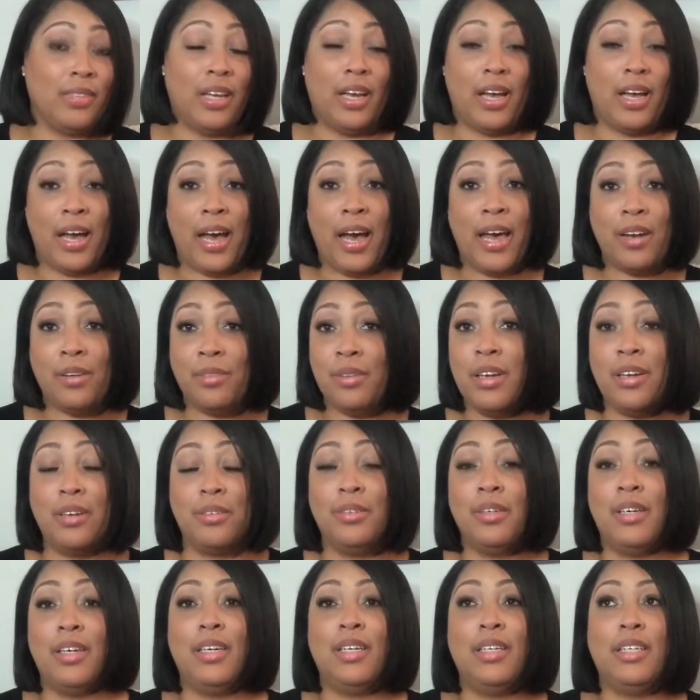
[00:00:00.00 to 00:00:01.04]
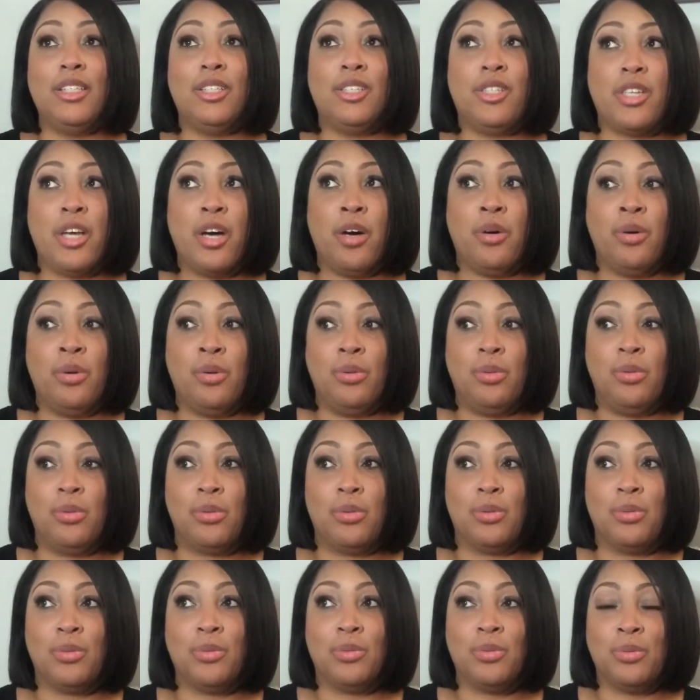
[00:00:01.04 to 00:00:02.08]
I don't know. So
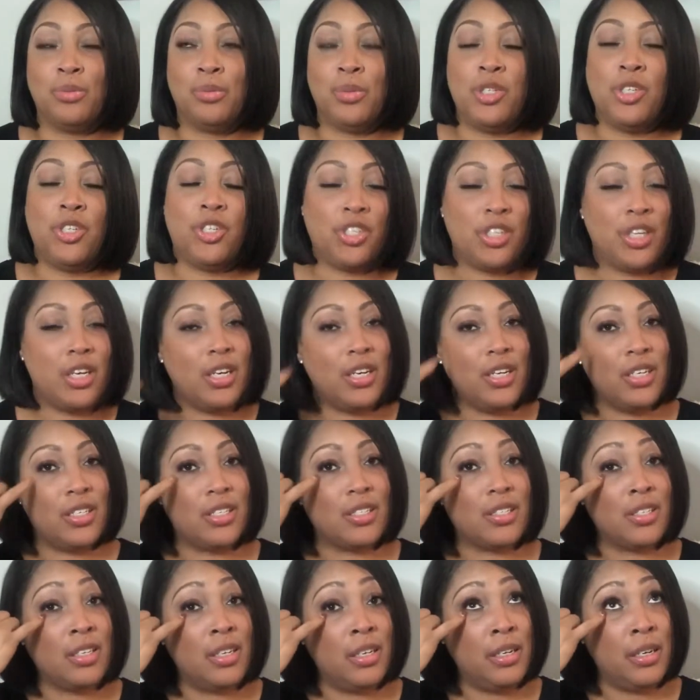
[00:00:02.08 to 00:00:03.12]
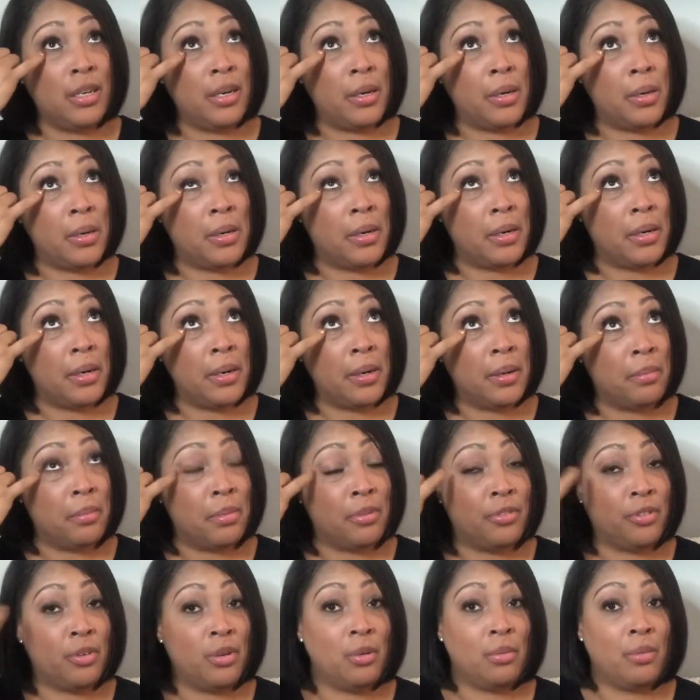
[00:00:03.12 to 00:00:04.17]
when she just in her
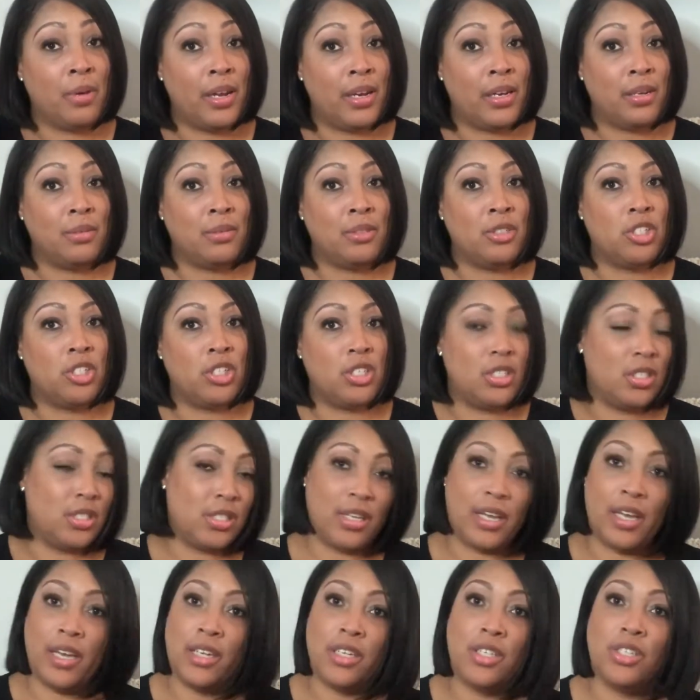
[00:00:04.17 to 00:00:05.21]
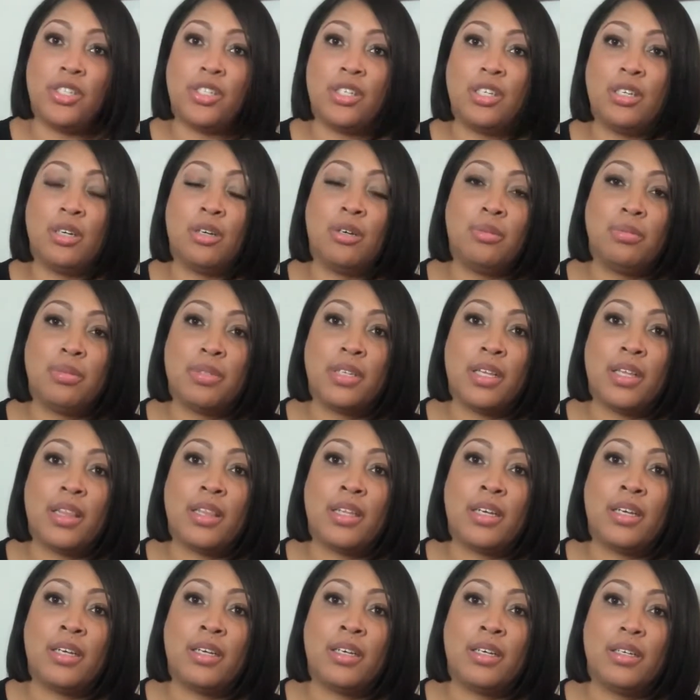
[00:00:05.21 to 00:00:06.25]
before the wedding, when she said she hopes that
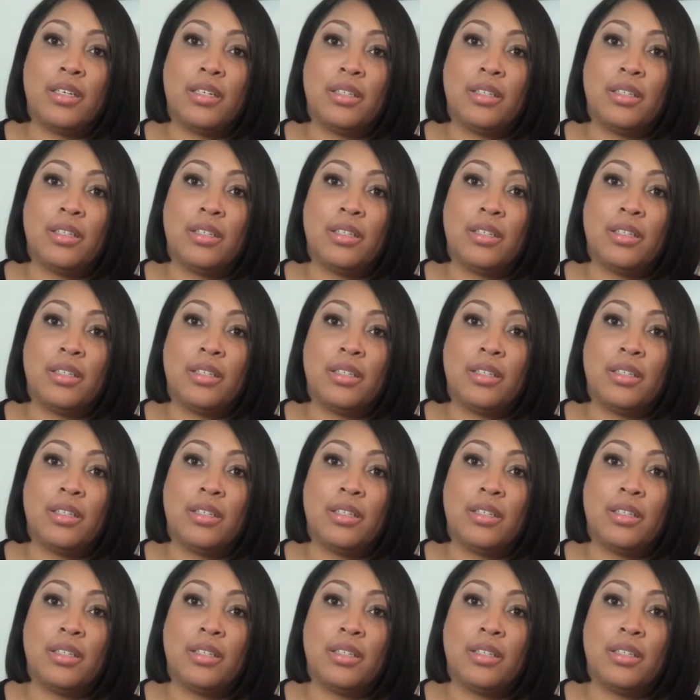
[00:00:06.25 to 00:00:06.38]
the